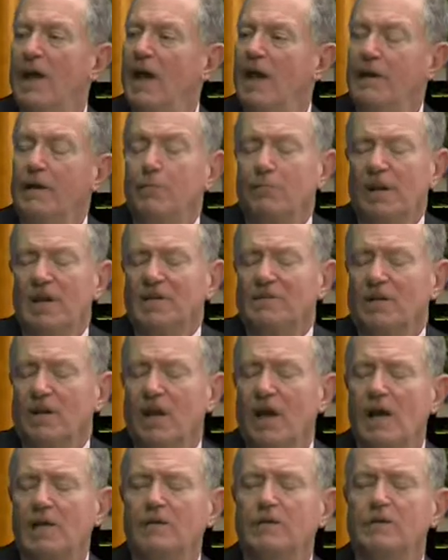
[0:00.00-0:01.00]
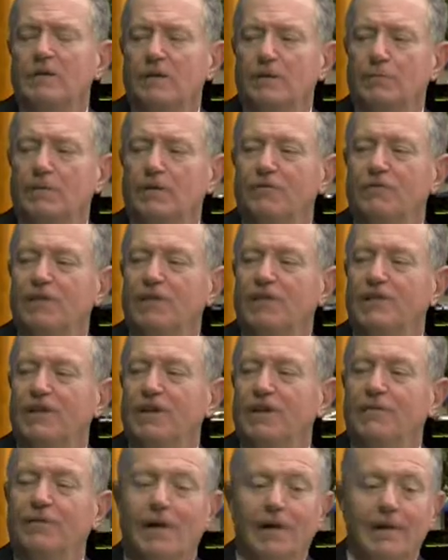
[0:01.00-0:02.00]
And it means a lot to them to
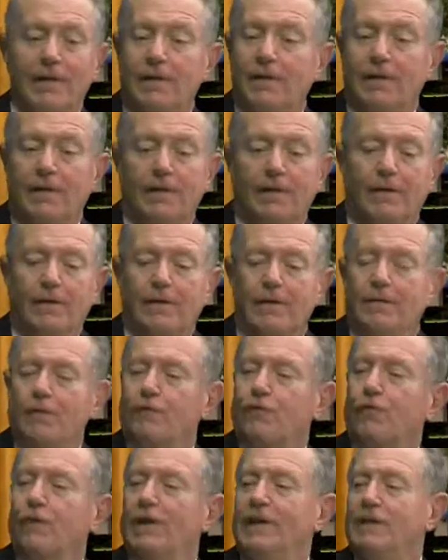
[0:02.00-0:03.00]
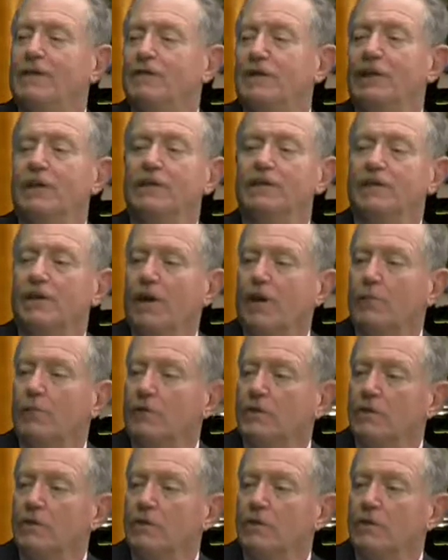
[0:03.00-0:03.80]
receive a free chicken sandwich.